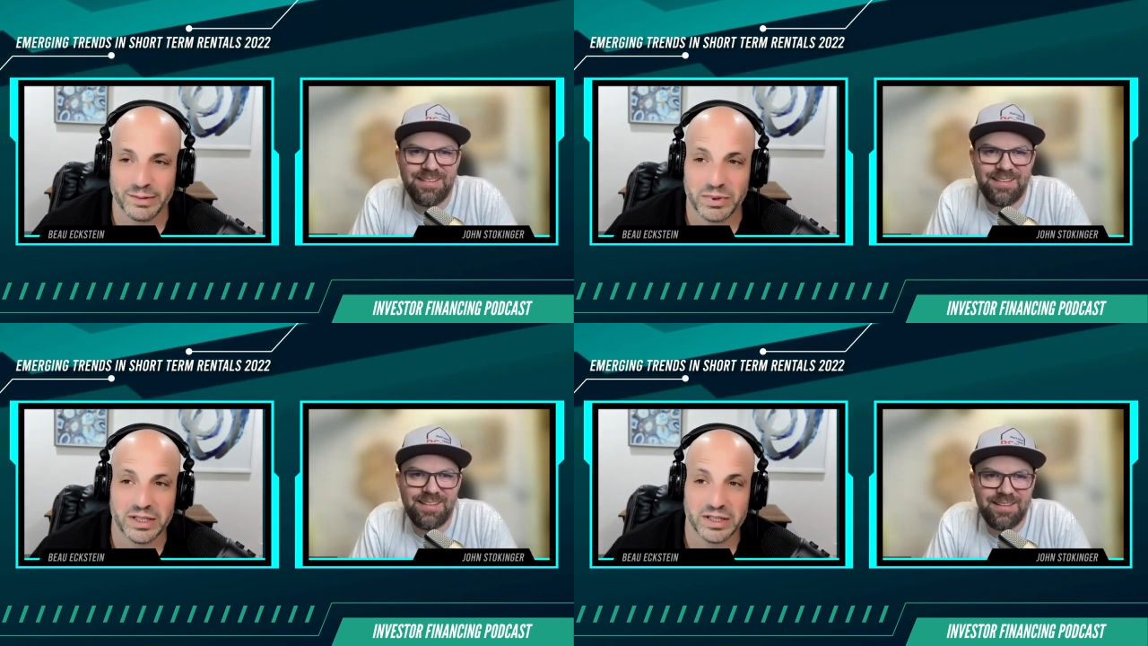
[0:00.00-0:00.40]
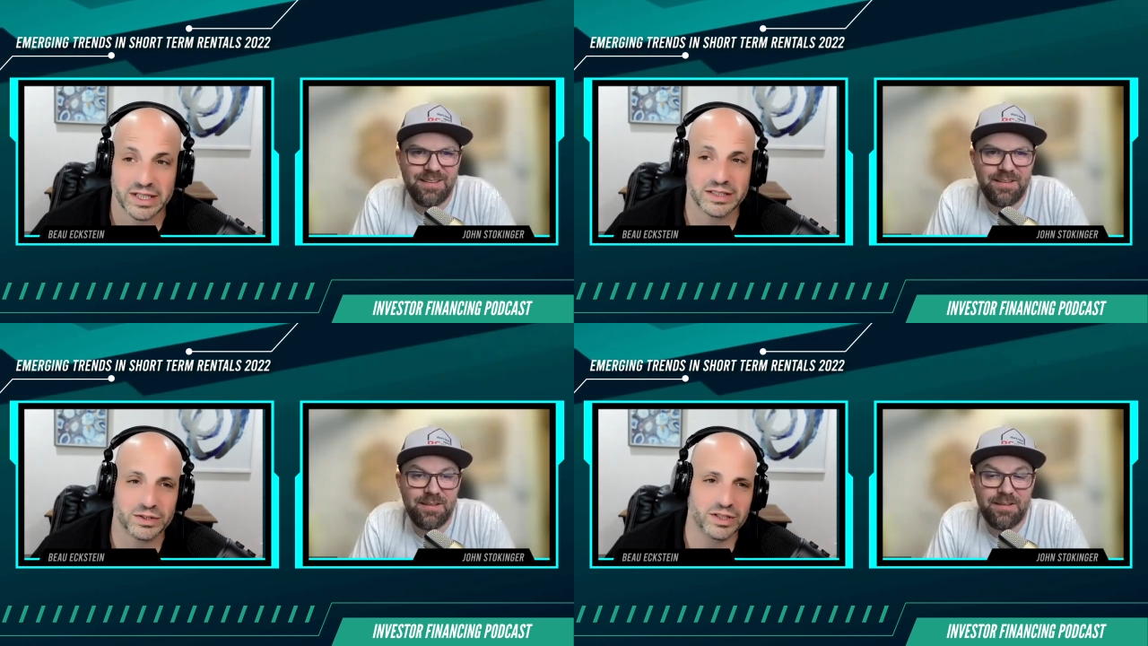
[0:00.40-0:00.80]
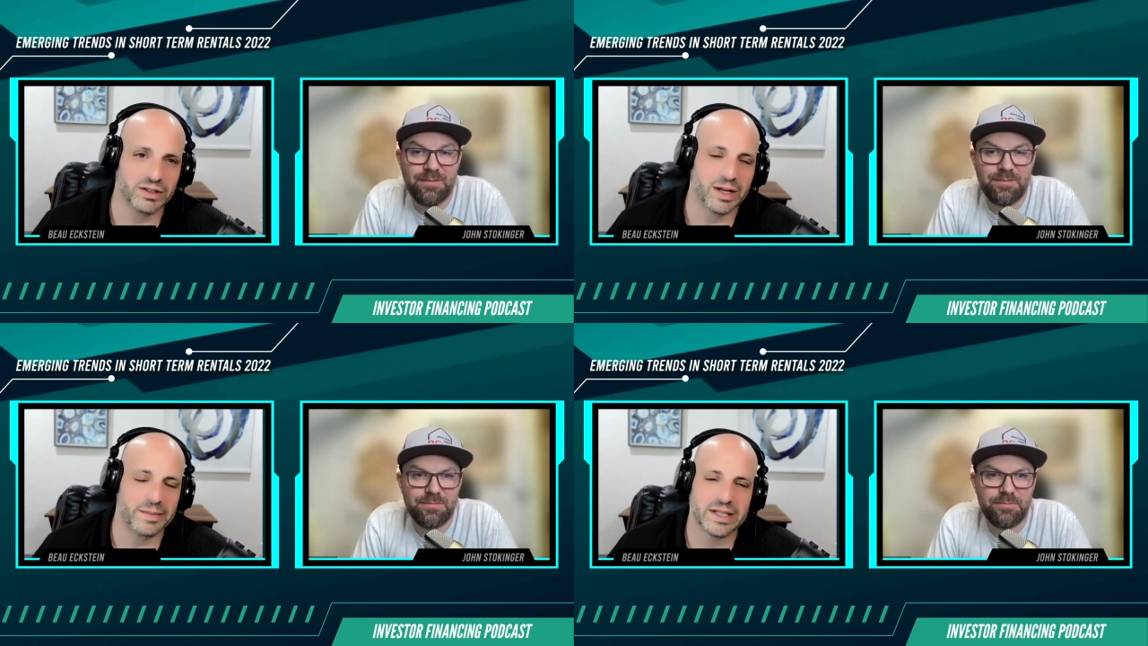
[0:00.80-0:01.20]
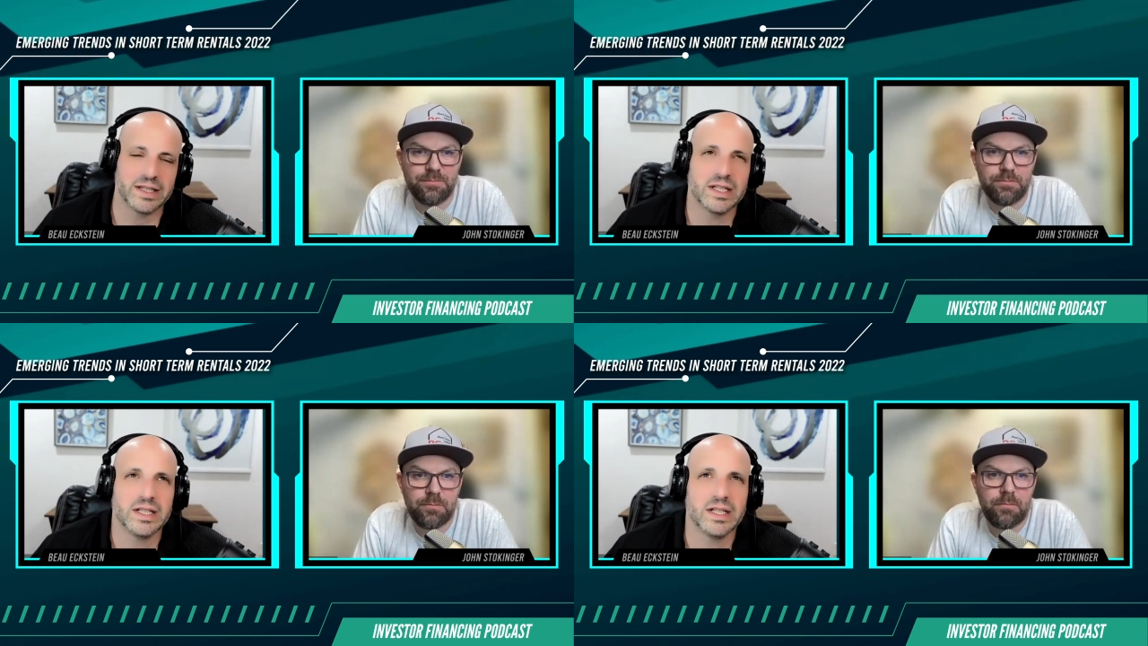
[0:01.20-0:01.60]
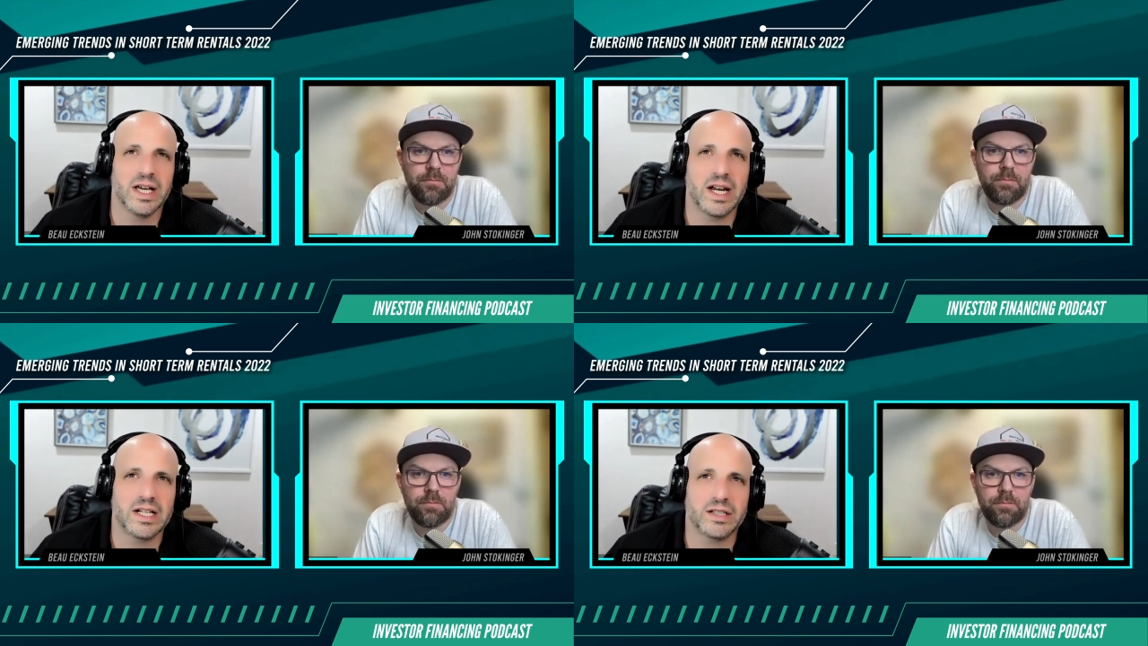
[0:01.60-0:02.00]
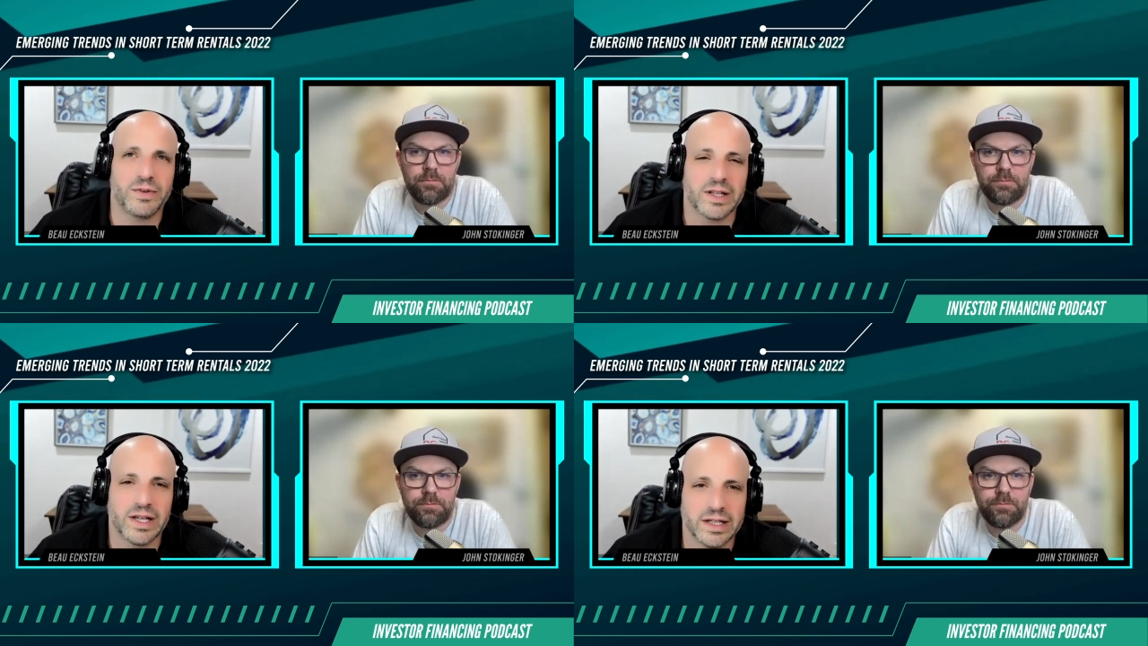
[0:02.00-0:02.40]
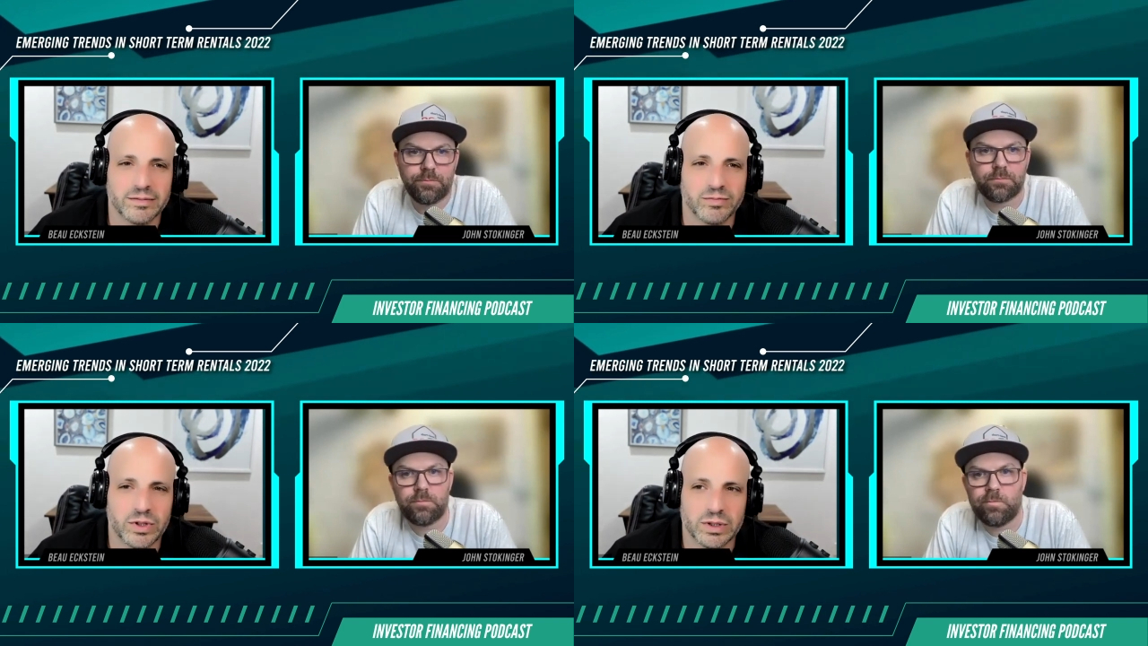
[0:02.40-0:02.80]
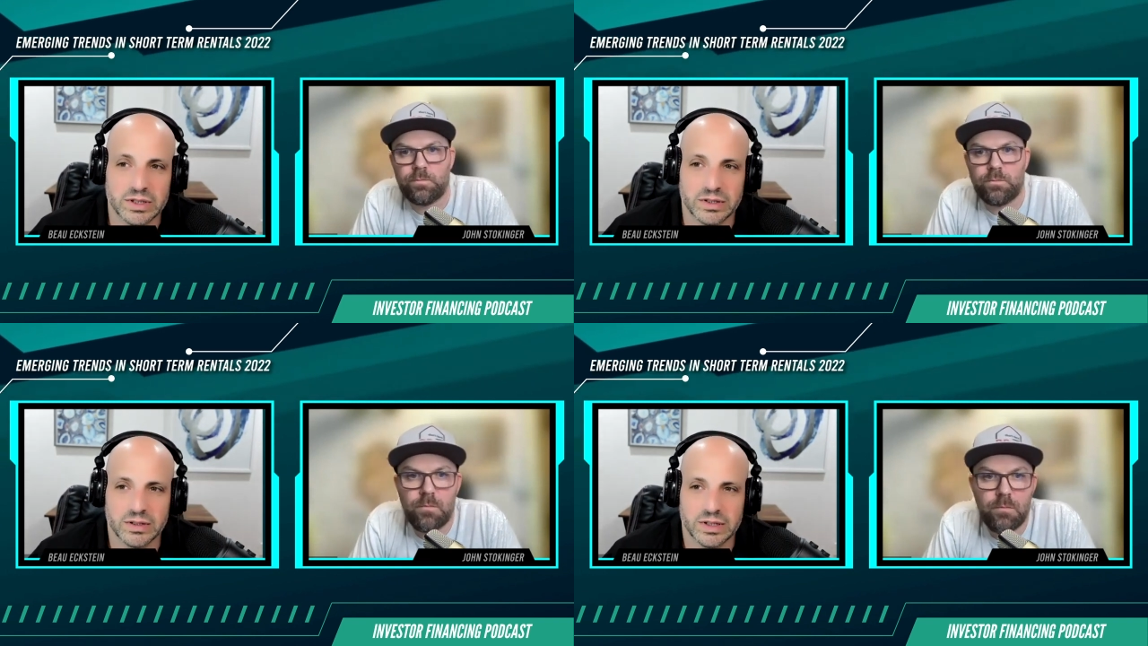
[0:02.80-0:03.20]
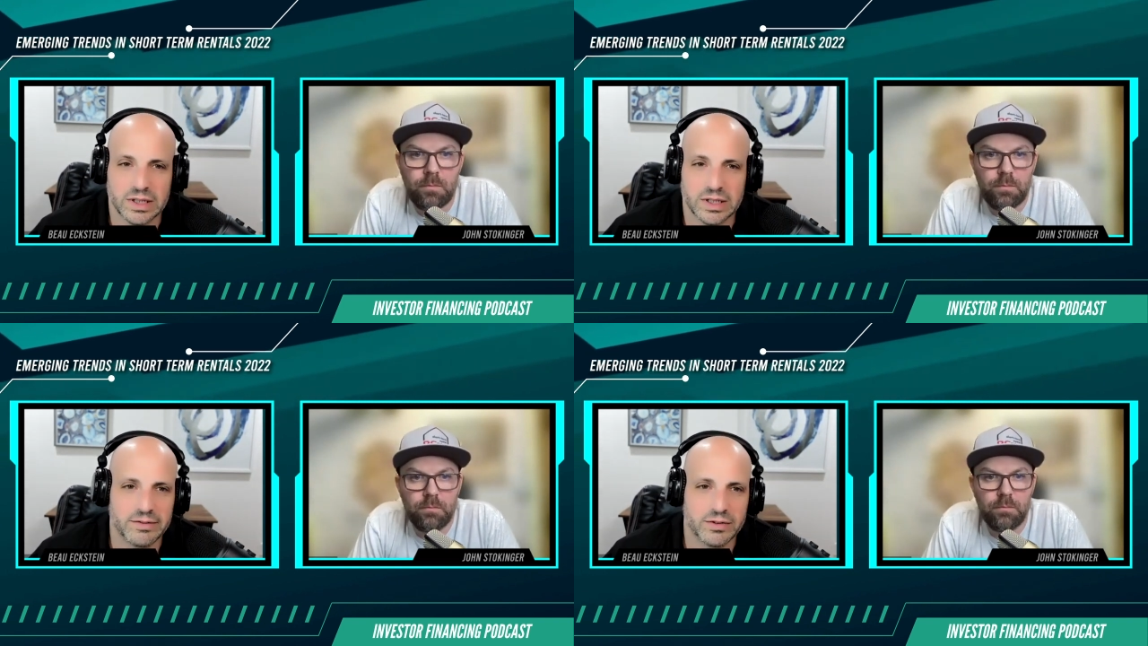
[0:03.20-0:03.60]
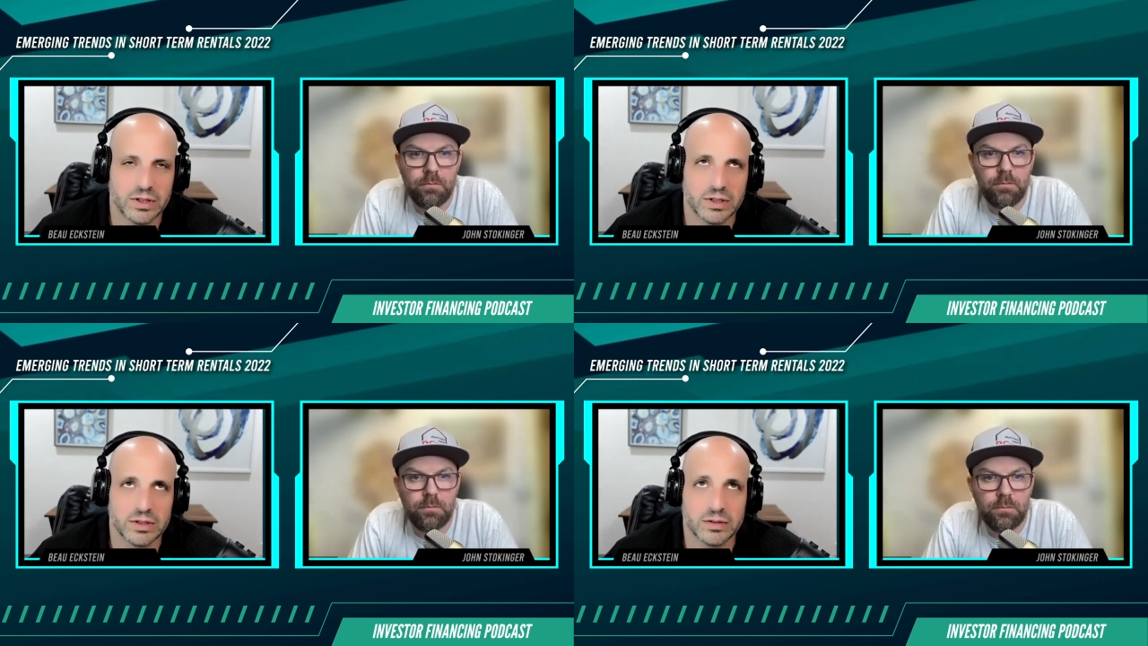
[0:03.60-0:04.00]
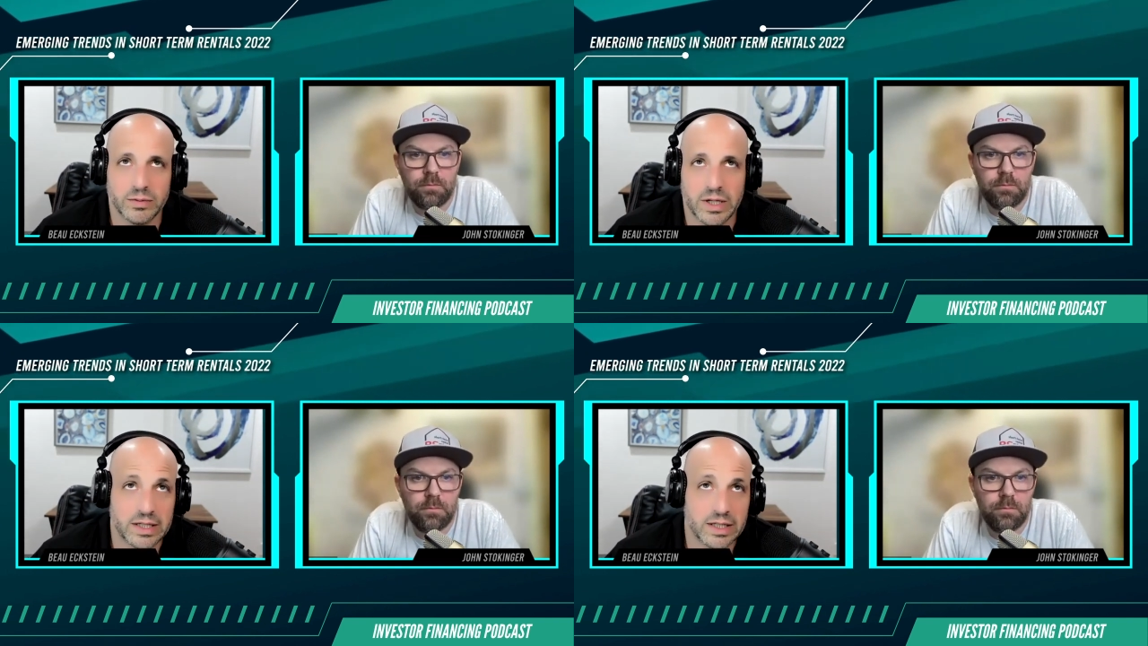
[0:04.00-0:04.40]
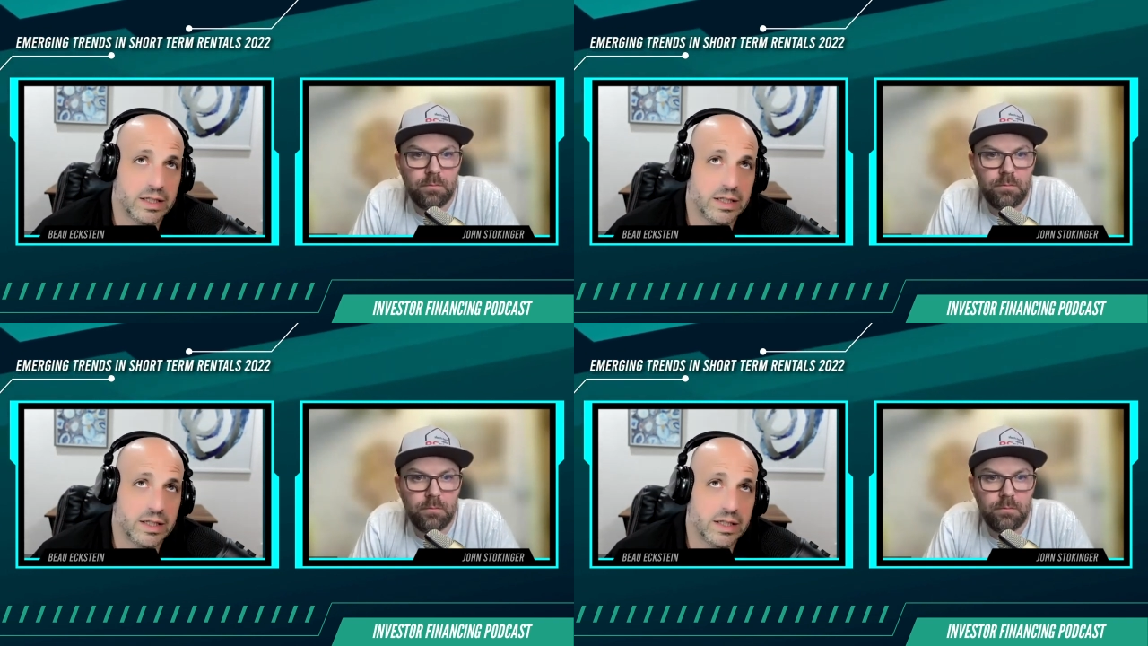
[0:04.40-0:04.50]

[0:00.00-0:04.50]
Speaker 1: But it's true. I mean, and I just felt like there was a level at the,